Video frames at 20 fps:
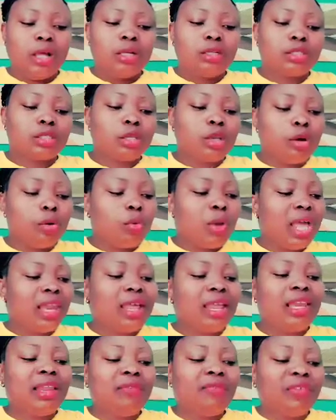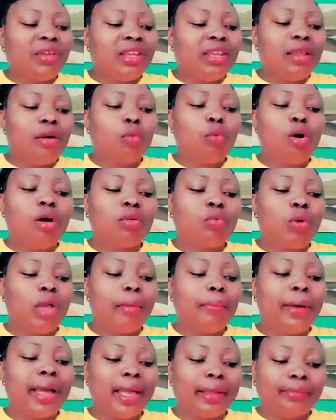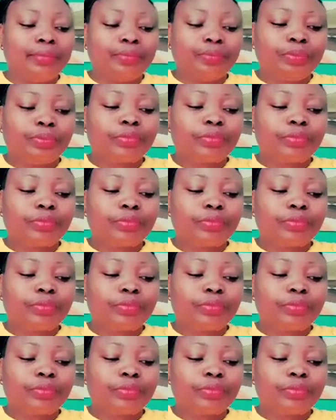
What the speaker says: So we are not living in a world whereby